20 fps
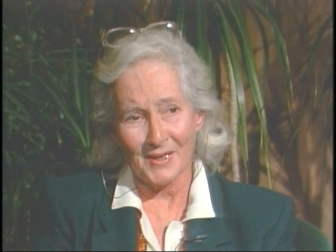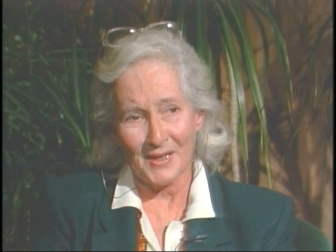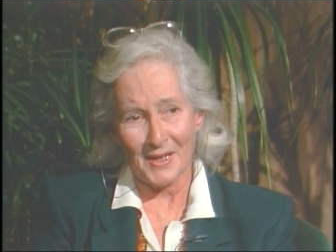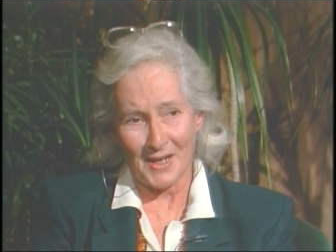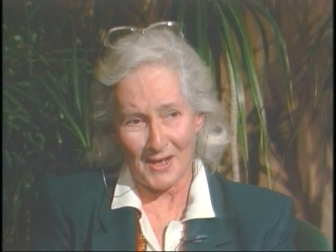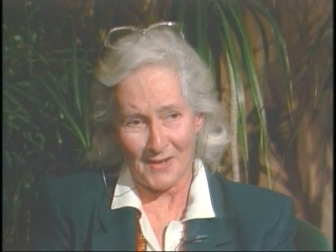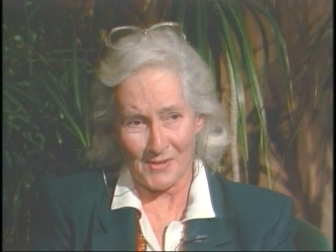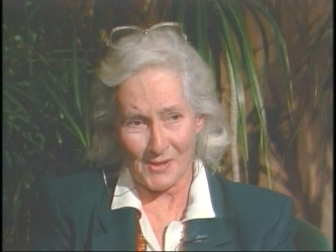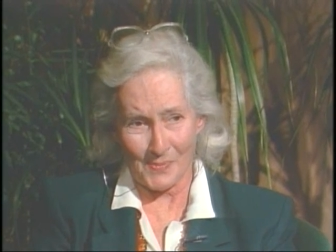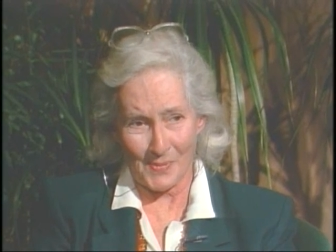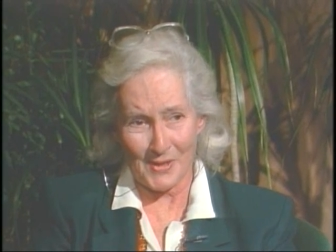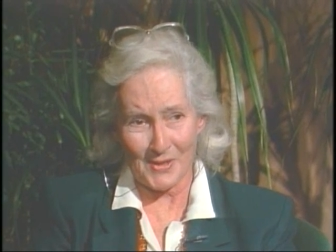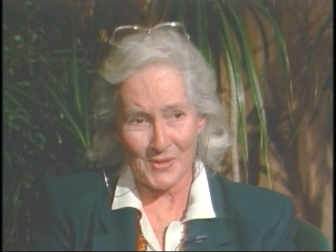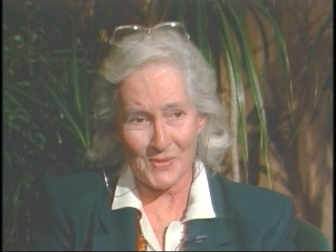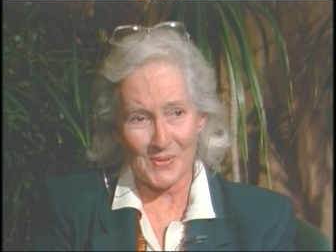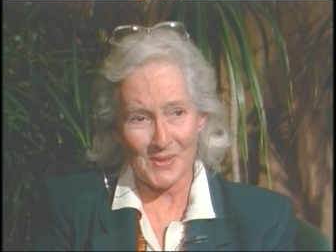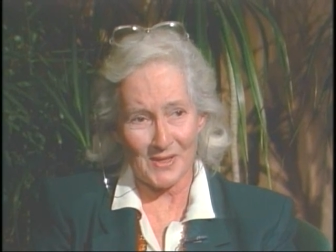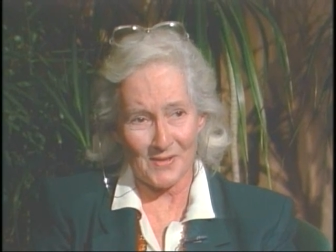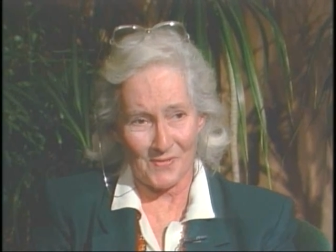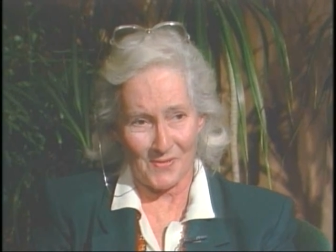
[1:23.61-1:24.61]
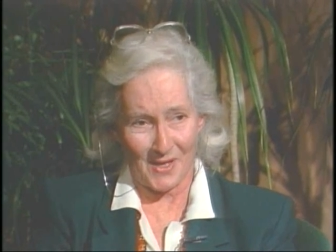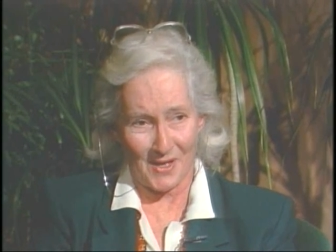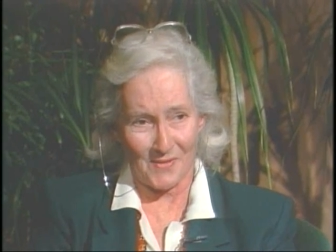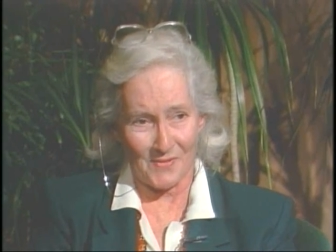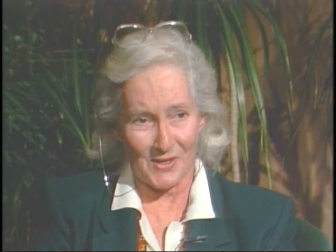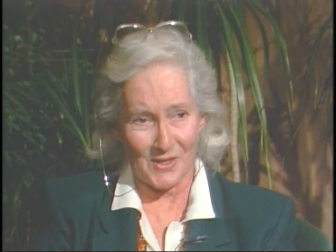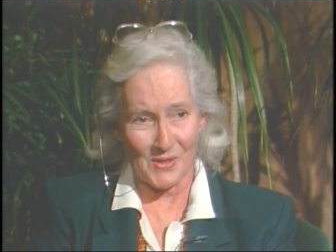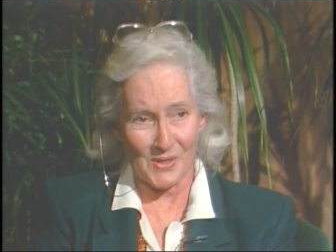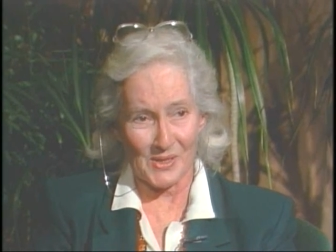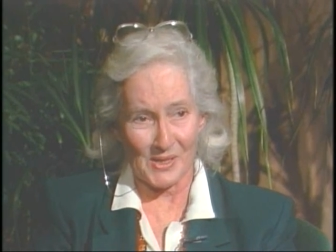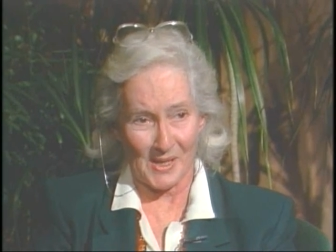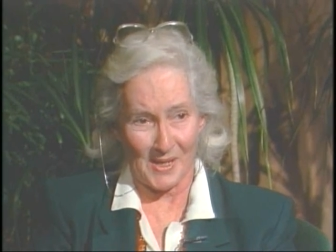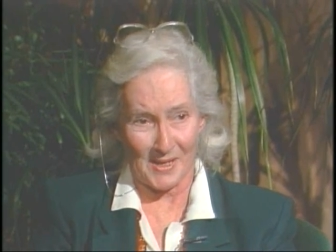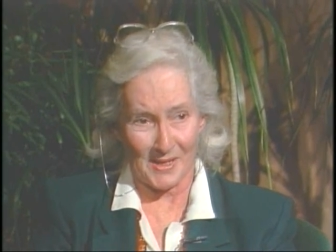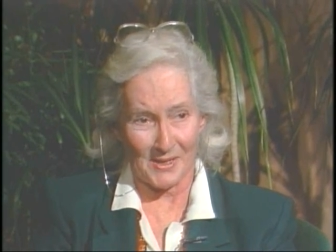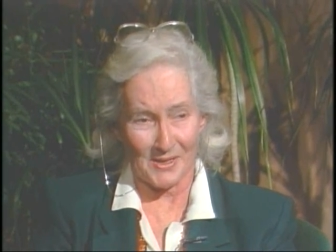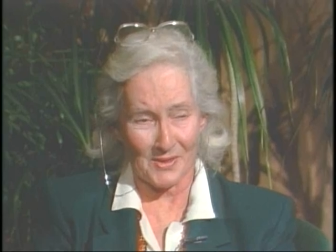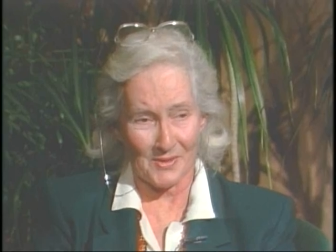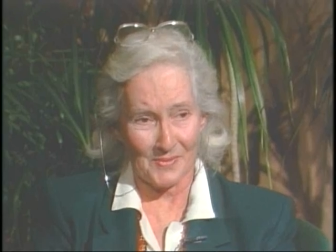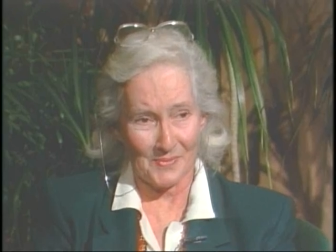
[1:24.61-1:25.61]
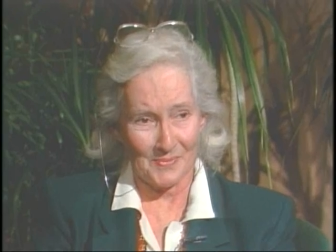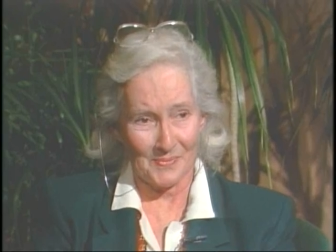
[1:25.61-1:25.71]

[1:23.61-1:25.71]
And I've spent 25 years at it.